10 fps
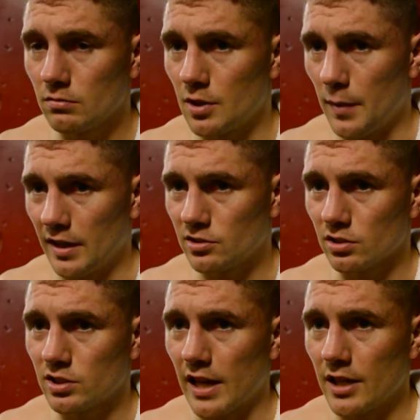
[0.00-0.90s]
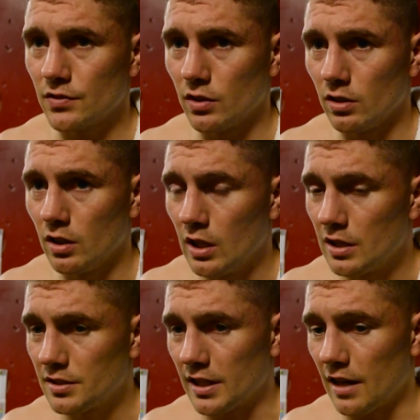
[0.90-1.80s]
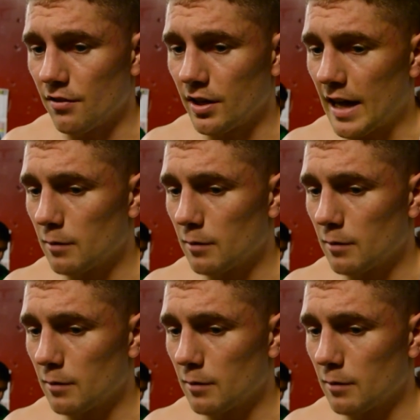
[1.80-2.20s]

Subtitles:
to being successful, to giving it